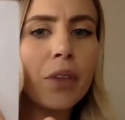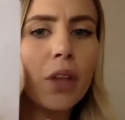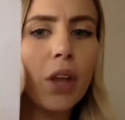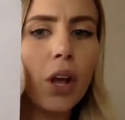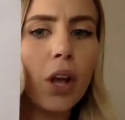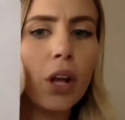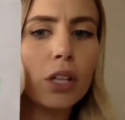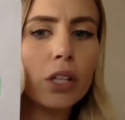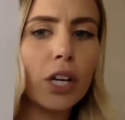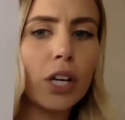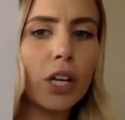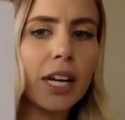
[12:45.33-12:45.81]

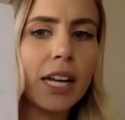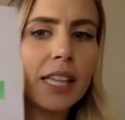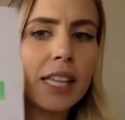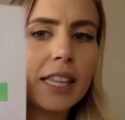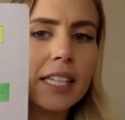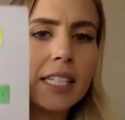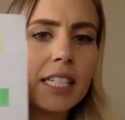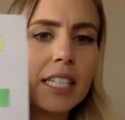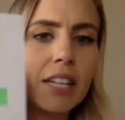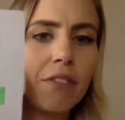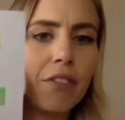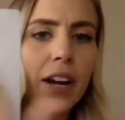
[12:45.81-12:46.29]
look at
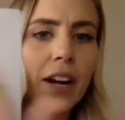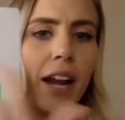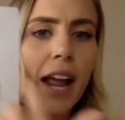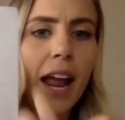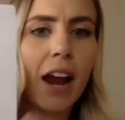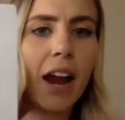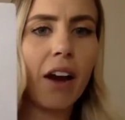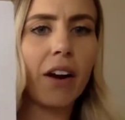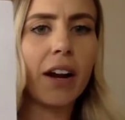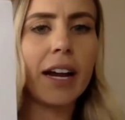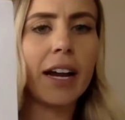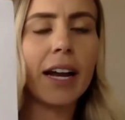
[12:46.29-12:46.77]
the different
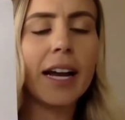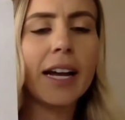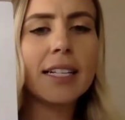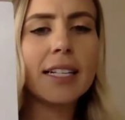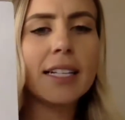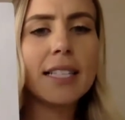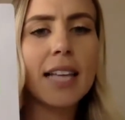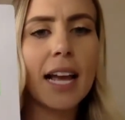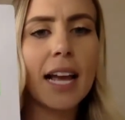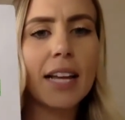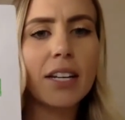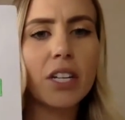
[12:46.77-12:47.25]

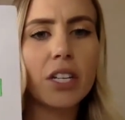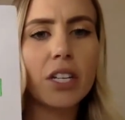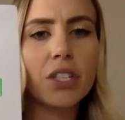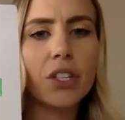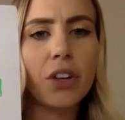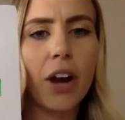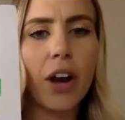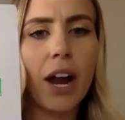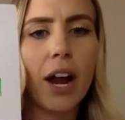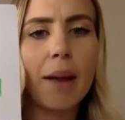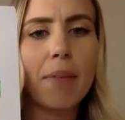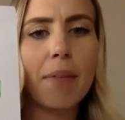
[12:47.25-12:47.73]
areas and
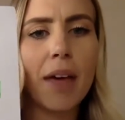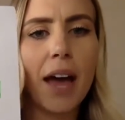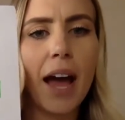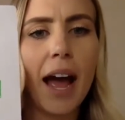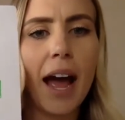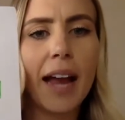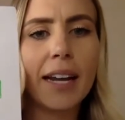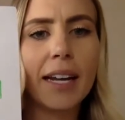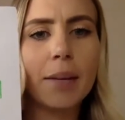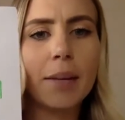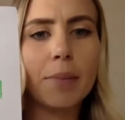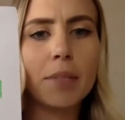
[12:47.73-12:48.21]
describe that
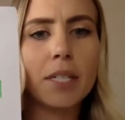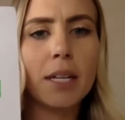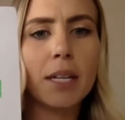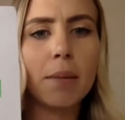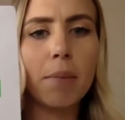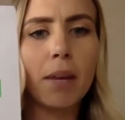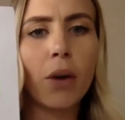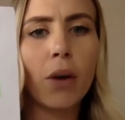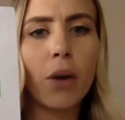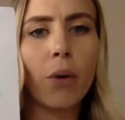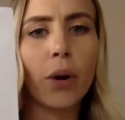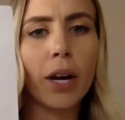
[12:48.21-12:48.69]
item to
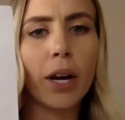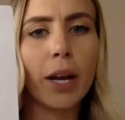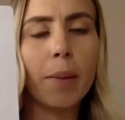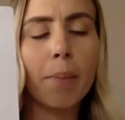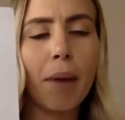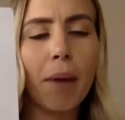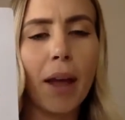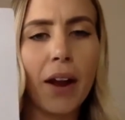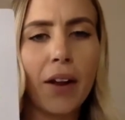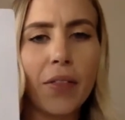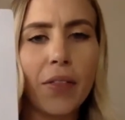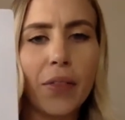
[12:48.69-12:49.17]
me or
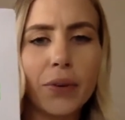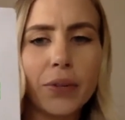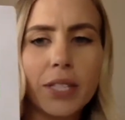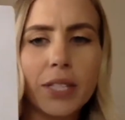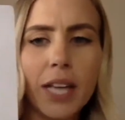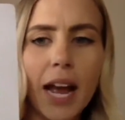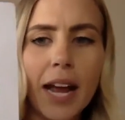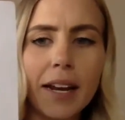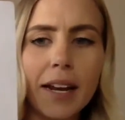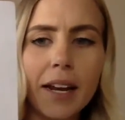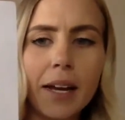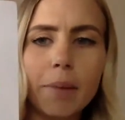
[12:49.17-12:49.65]
compare those
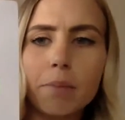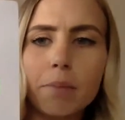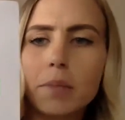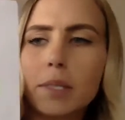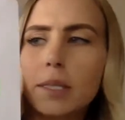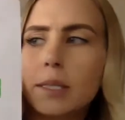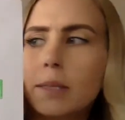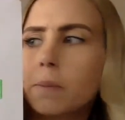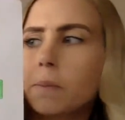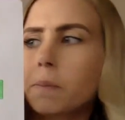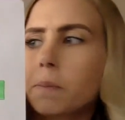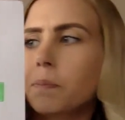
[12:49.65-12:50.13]

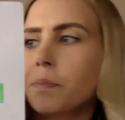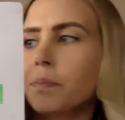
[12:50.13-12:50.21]
items.